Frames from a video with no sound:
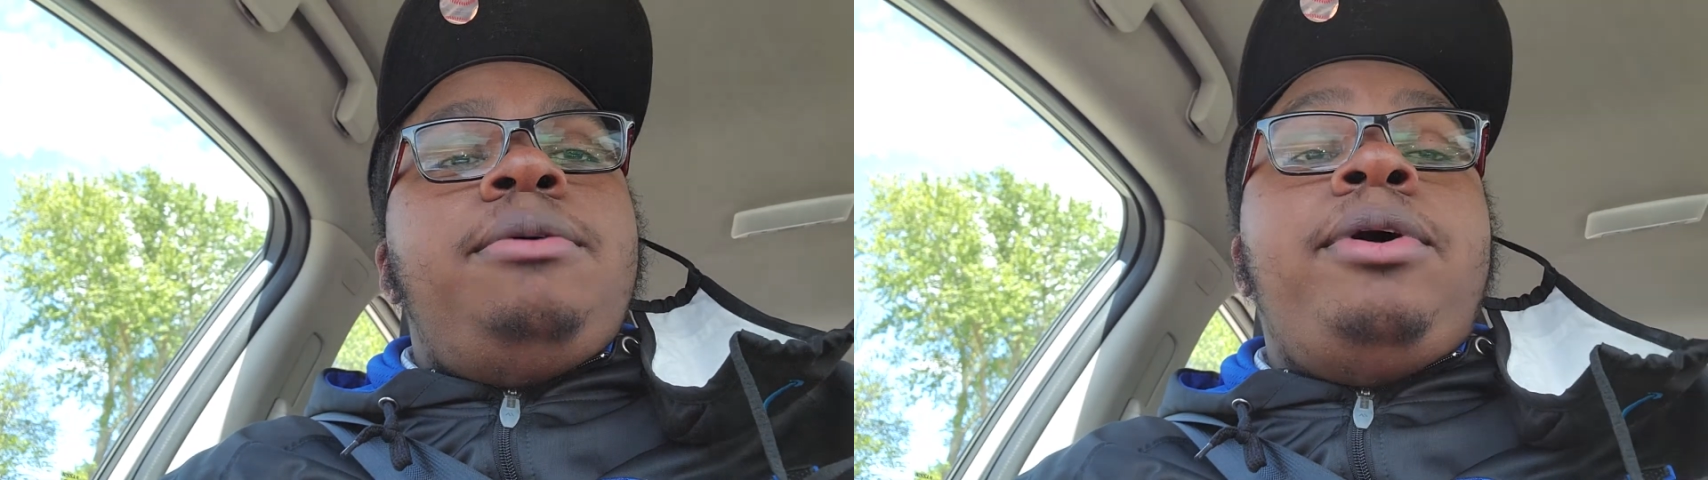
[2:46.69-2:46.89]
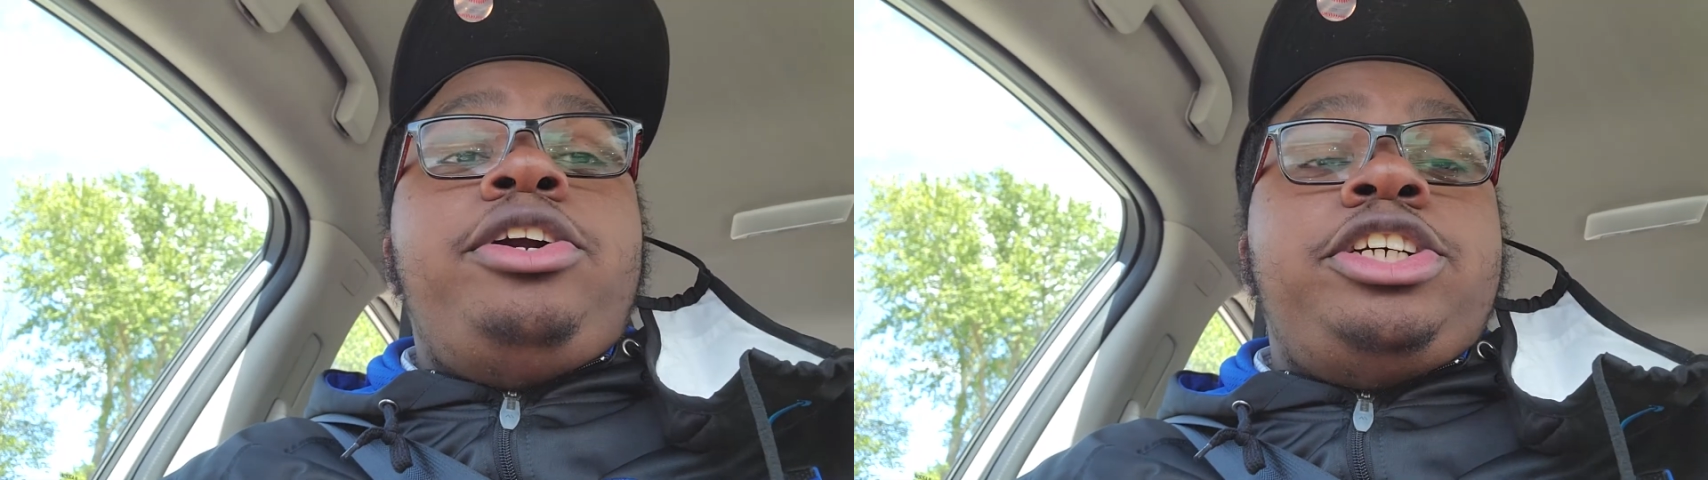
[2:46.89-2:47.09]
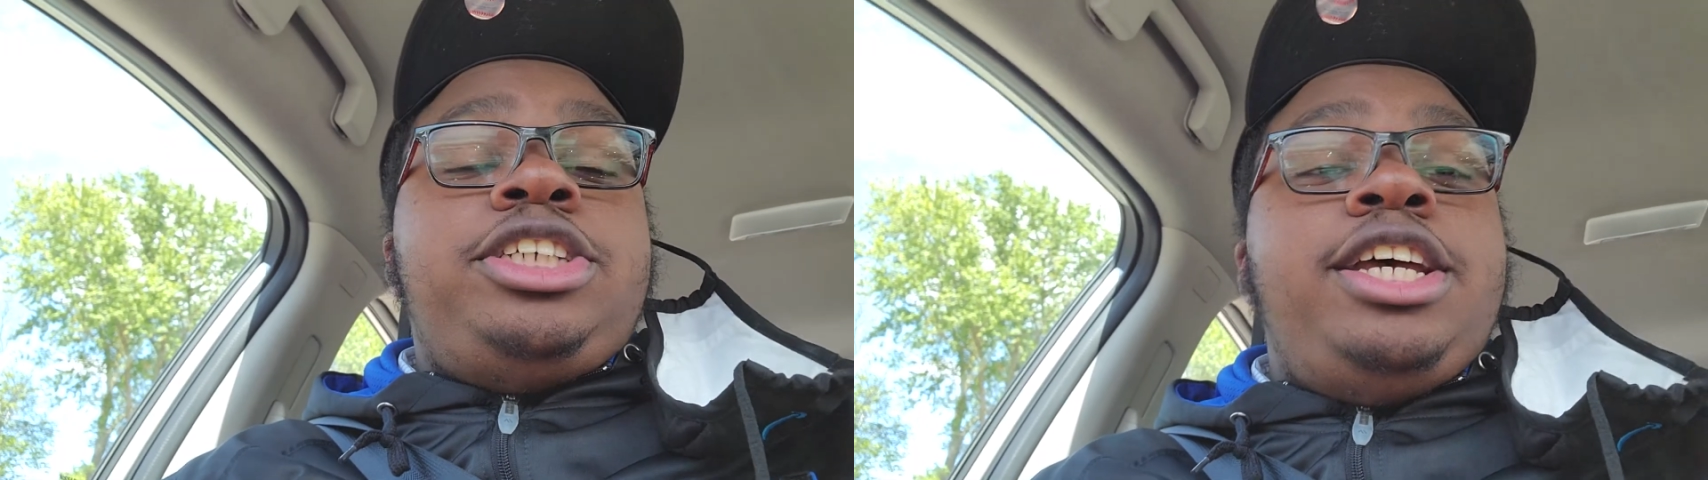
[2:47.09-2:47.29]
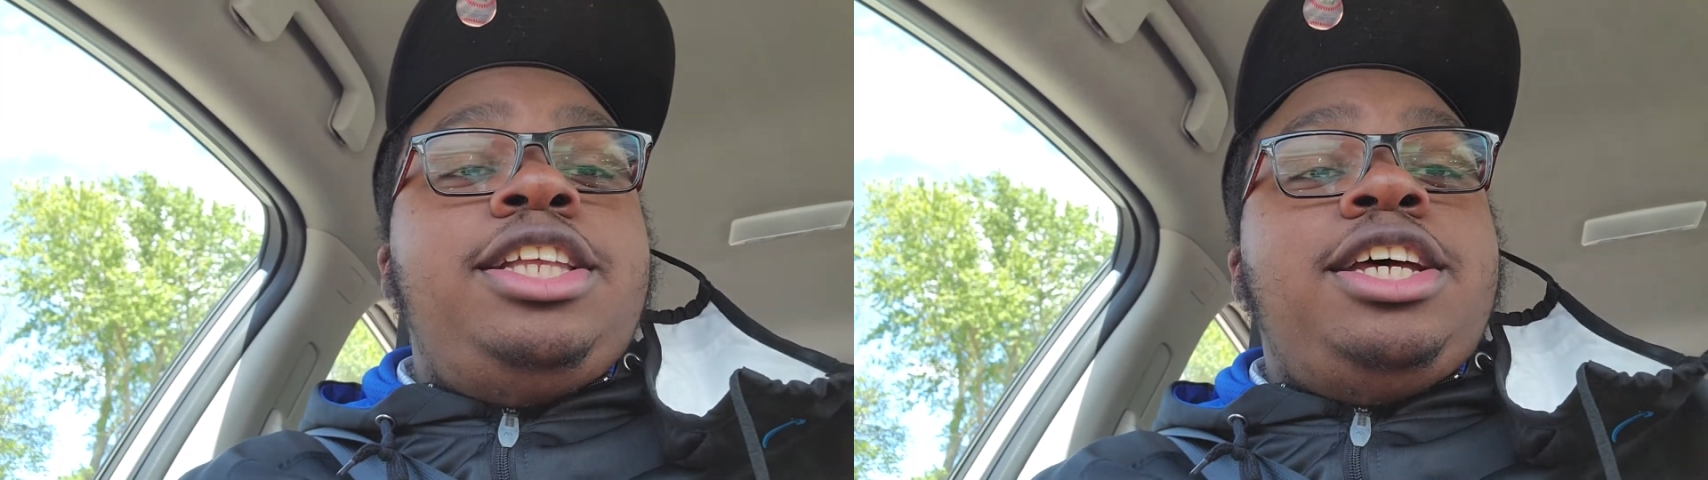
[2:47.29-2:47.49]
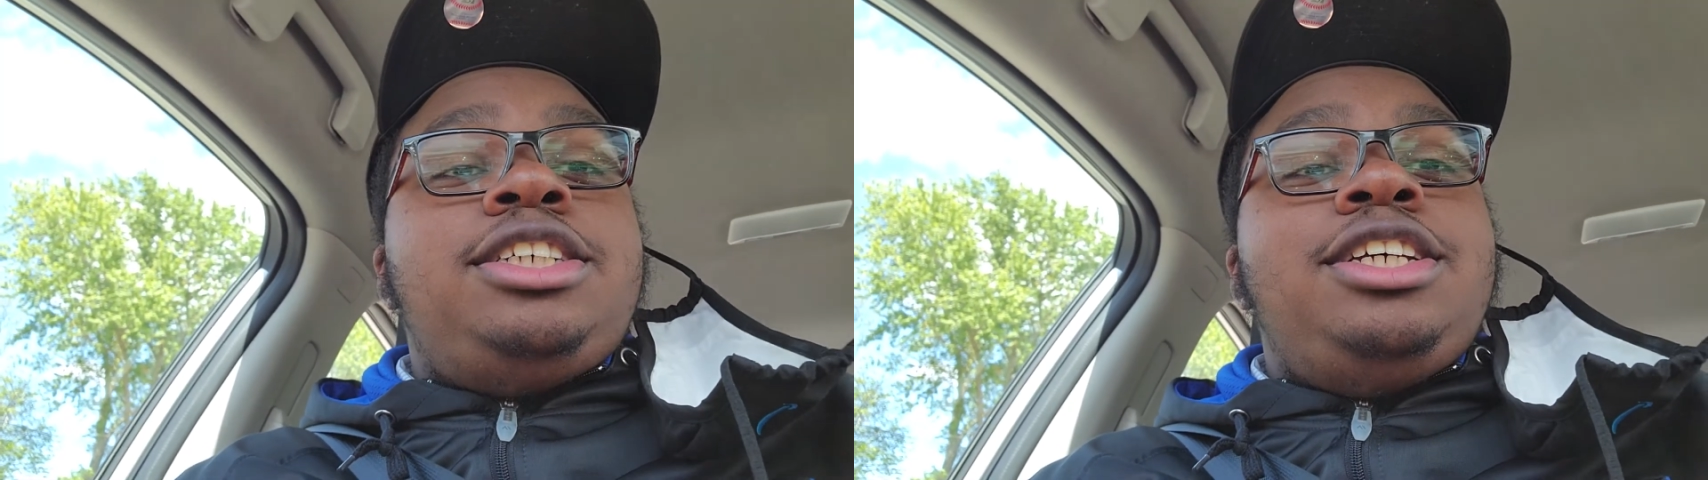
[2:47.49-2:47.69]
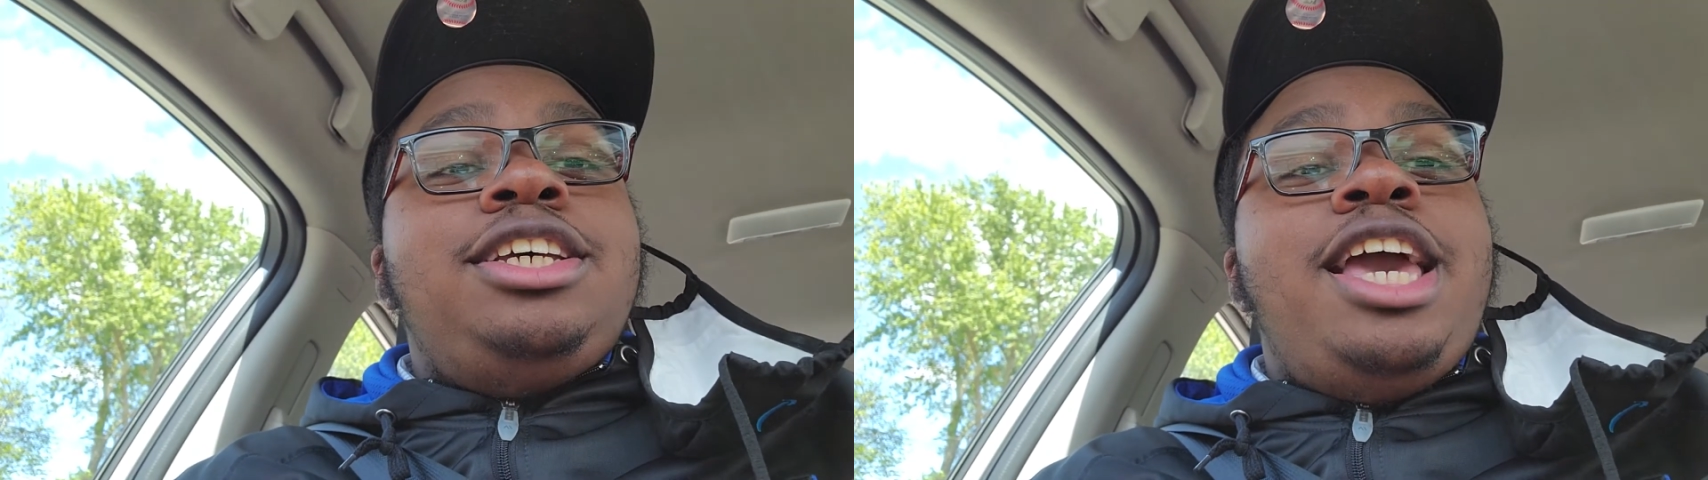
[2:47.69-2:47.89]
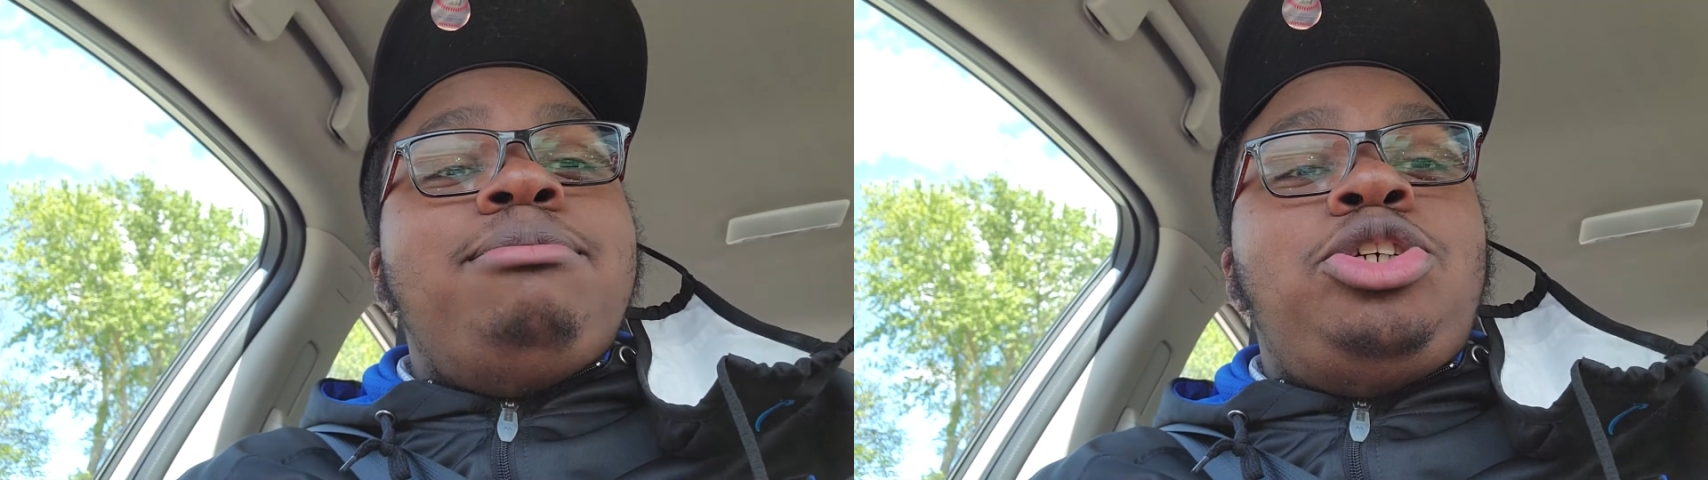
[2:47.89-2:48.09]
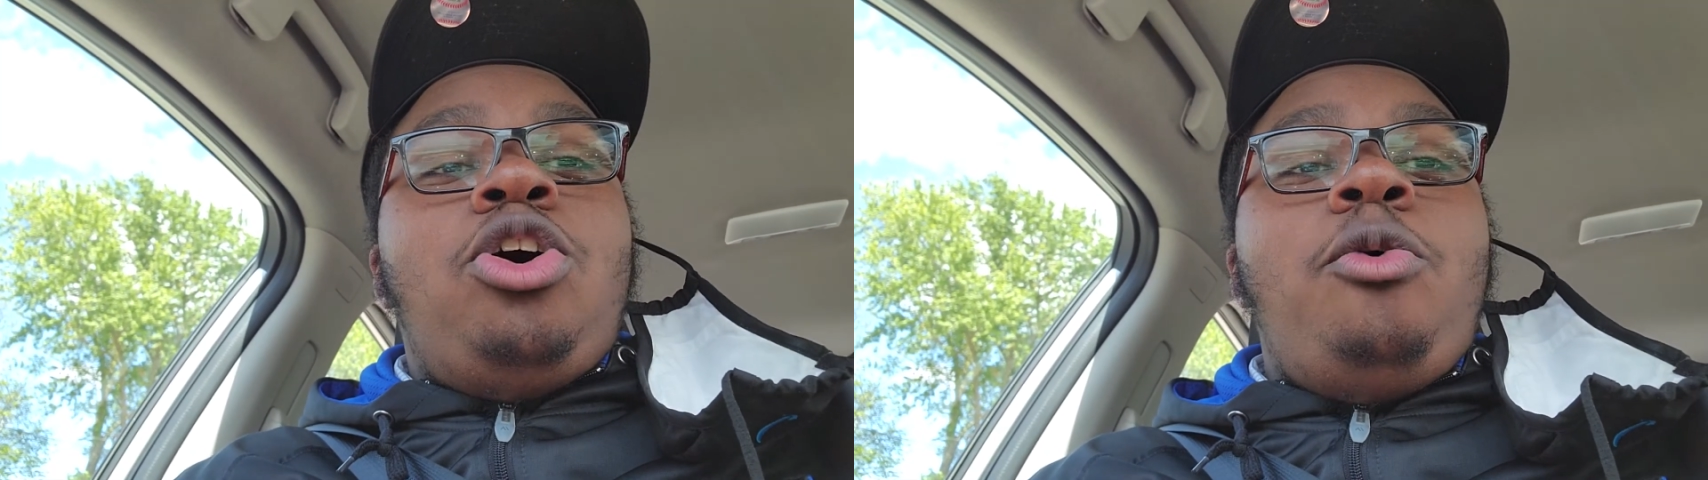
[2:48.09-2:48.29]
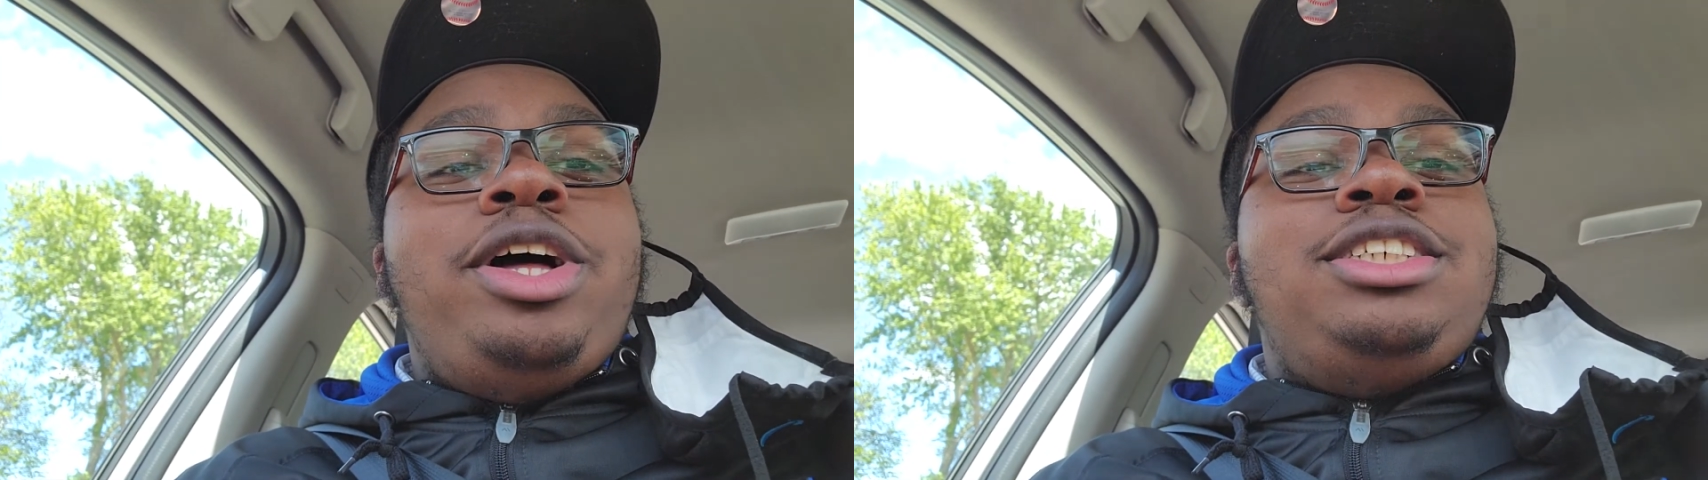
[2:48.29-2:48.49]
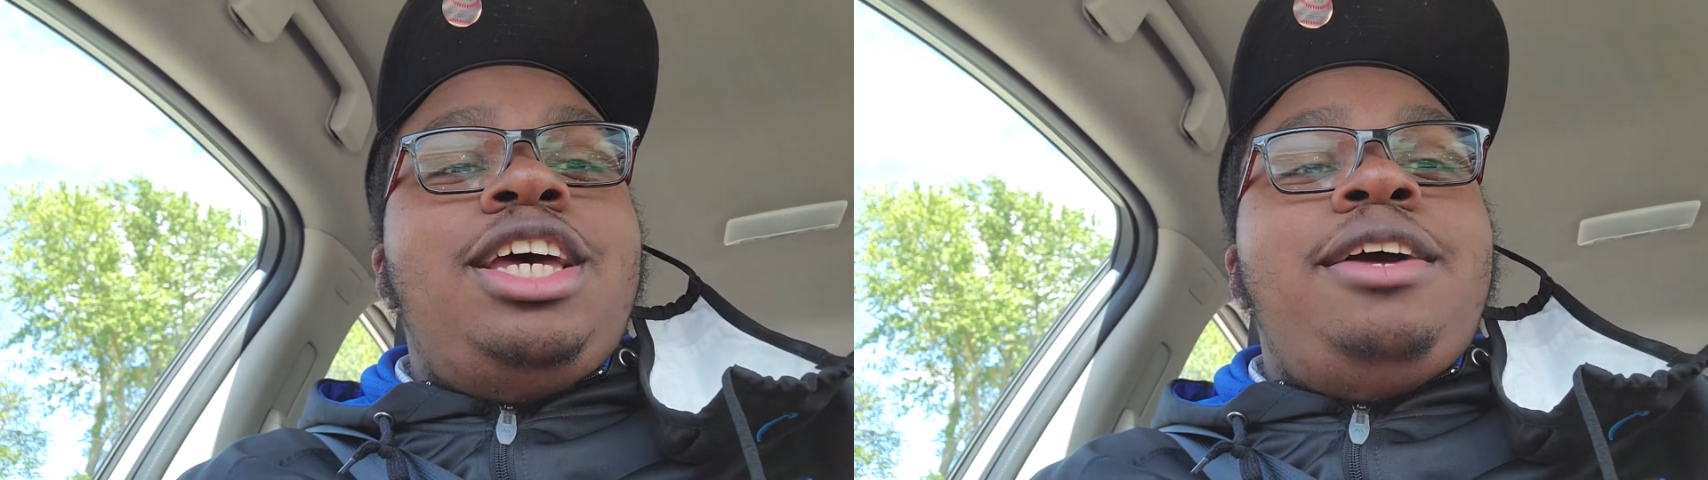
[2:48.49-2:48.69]
But understand this, game two on
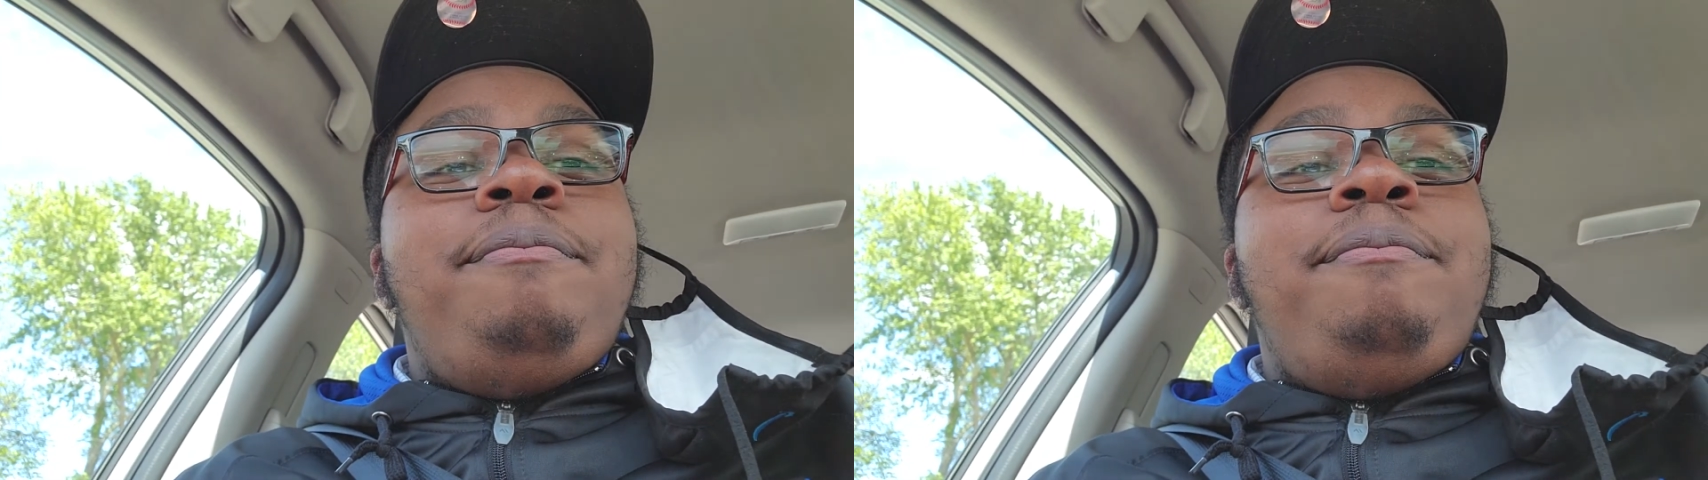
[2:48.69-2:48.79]
Wednesday,